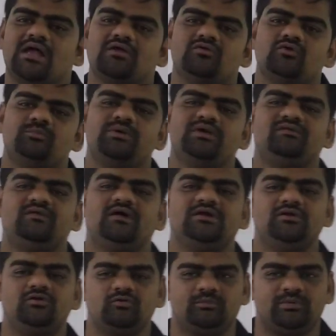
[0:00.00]
is rupees
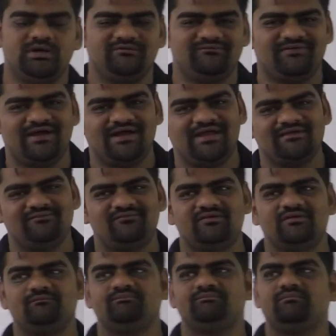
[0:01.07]
32.5,
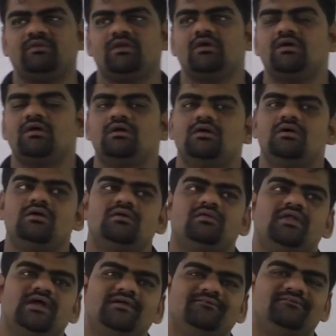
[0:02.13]

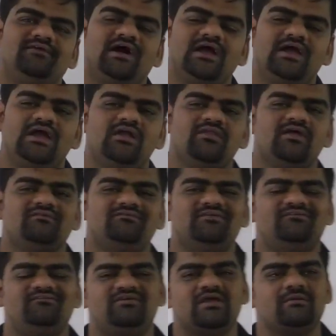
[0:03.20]
then find the
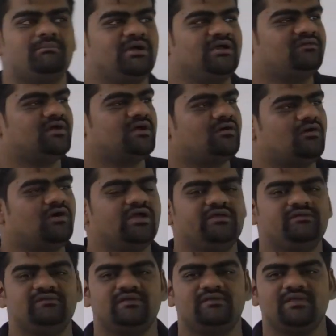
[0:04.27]
50 paisa
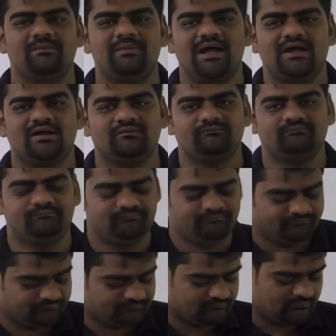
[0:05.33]
coins in the bag.
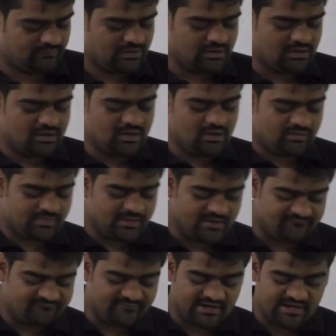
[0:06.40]

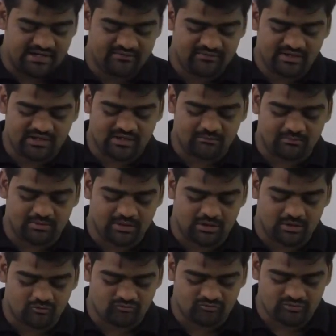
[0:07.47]
Then find the number
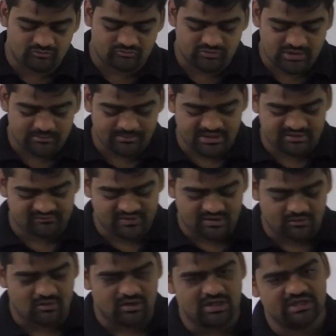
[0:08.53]
of 50 paisa
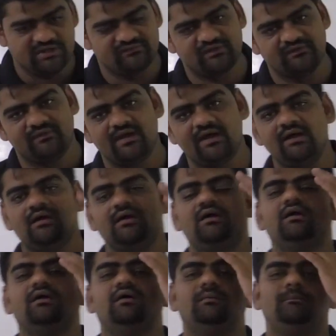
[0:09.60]
coins in the
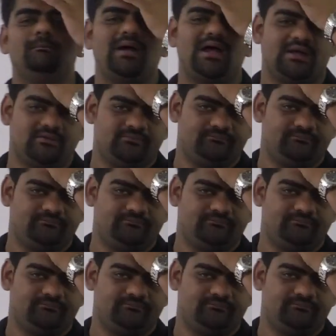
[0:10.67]
bag.